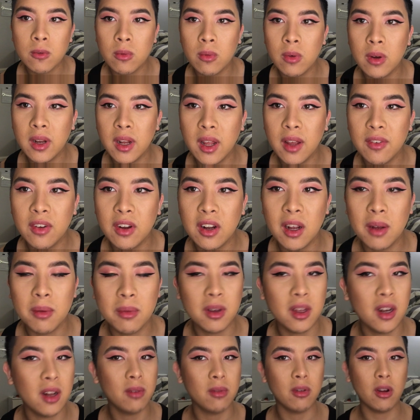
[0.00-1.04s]
Whatever, I'm
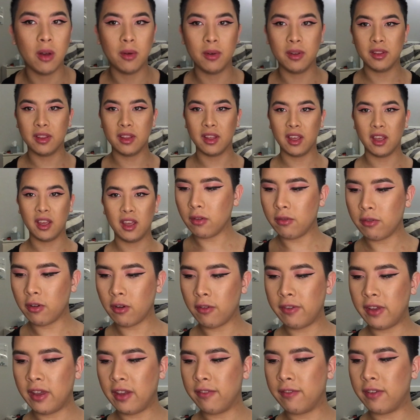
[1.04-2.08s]
gonna roll with it. For
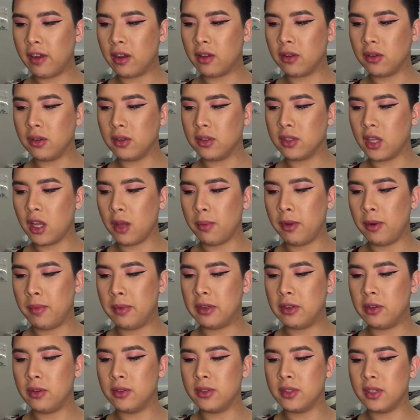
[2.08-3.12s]
fake freckles, I'm gonna be
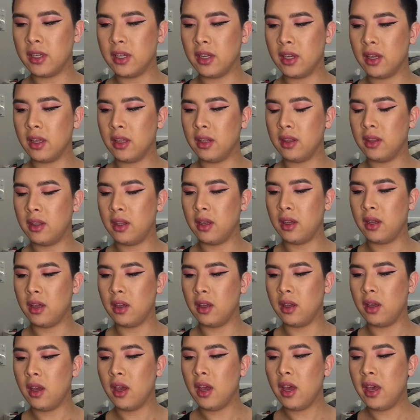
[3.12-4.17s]
using the
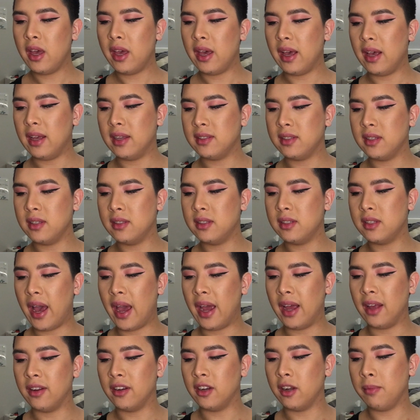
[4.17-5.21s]
Essence
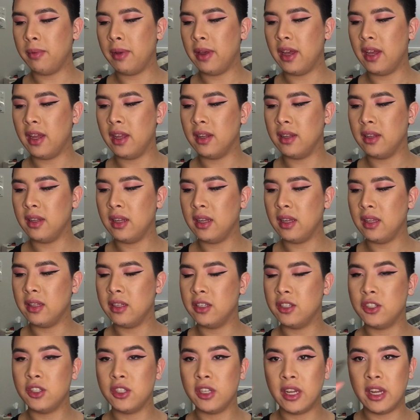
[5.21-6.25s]
Eyeliner Pen in the
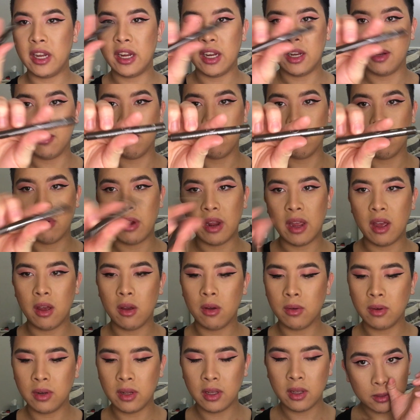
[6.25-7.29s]
shade
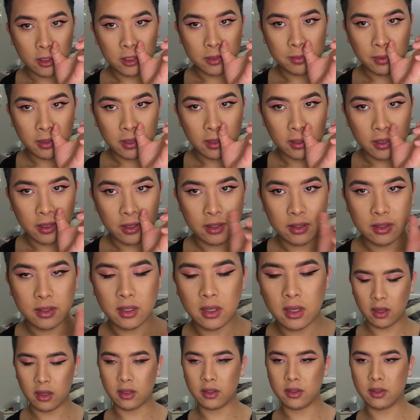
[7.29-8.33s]
Brown, just because
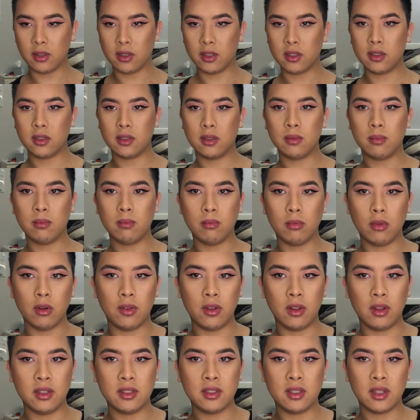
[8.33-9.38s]
it just looks more
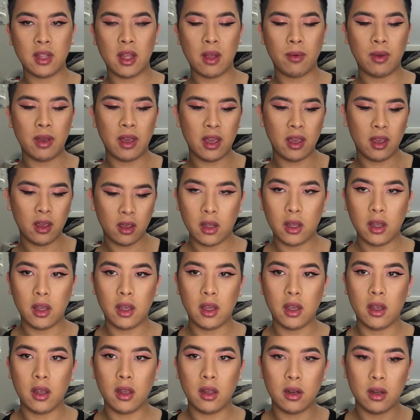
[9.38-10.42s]
realistic that way.
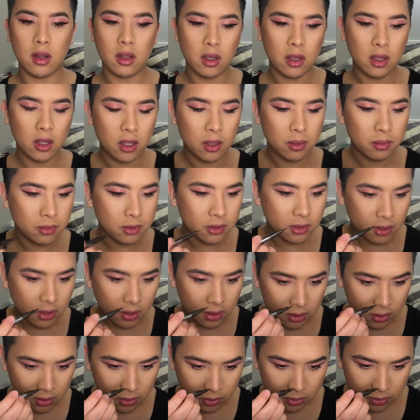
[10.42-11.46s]
And I'm just gonna
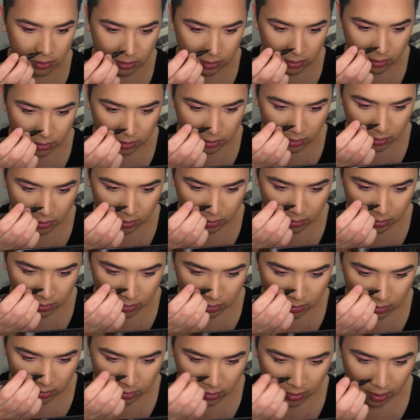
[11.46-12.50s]
use this to
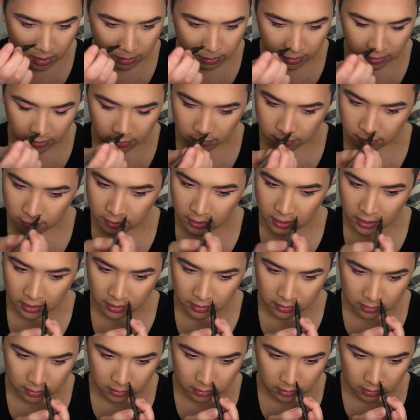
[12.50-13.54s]
dot my
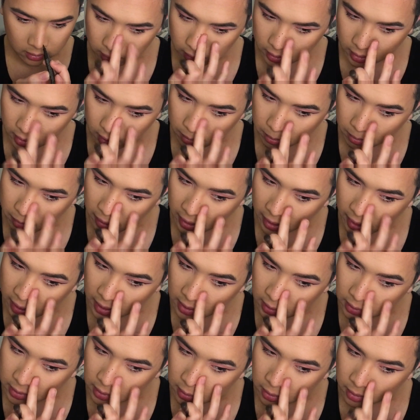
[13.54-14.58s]
face. Then I
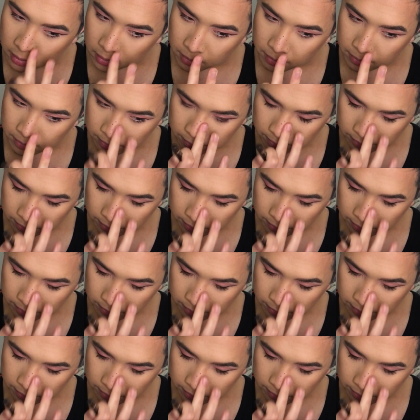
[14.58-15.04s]
pat them